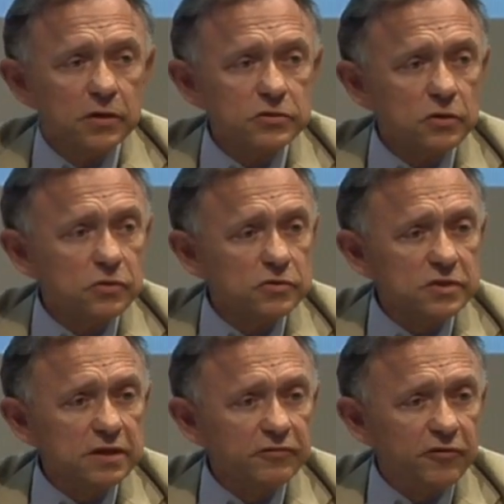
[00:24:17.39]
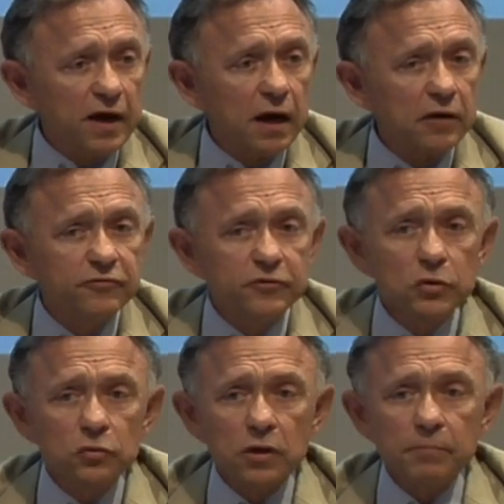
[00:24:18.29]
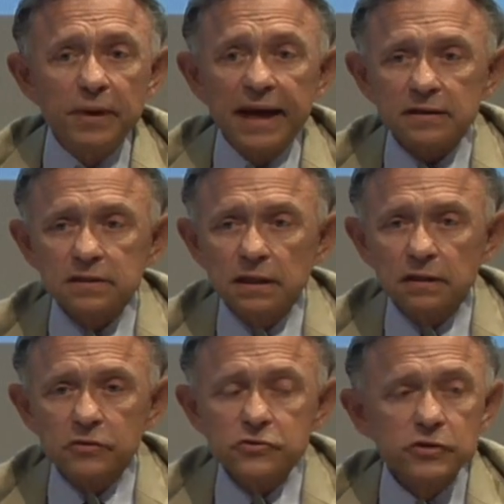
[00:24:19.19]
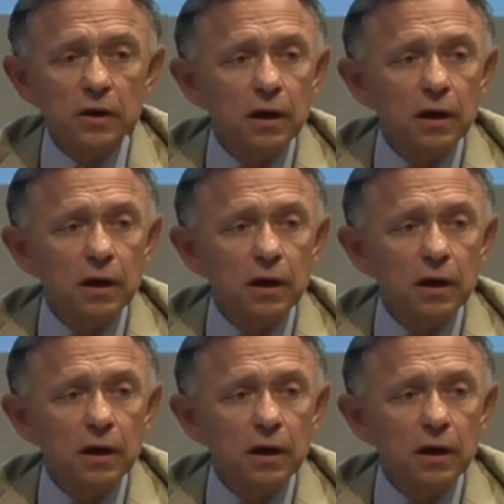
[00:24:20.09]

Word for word: So you see far fewer bank tellers.